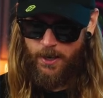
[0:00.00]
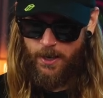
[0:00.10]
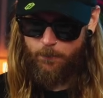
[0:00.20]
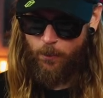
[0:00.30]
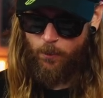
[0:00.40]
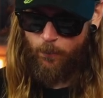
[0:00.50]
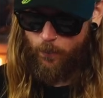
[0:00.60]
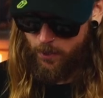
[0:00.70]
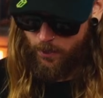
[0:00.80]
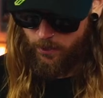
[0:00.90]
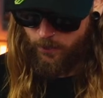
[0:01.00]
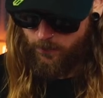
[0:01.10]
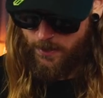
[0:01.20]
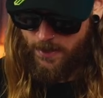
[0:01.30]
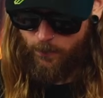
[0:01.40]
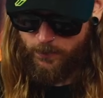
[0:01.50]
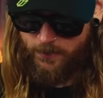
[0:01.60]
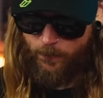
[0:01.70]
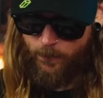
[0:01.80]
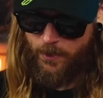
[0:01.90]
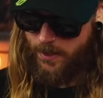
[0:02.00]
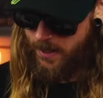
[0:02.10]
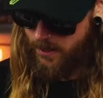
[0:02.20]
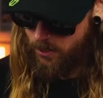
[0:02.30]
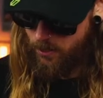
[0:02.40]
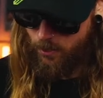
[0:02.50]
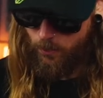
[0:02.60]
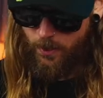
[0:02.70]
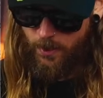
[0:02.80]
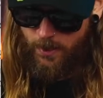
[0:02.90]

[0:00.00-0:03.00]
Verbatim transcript: And, but what we're gonna do now is that we're gonna echo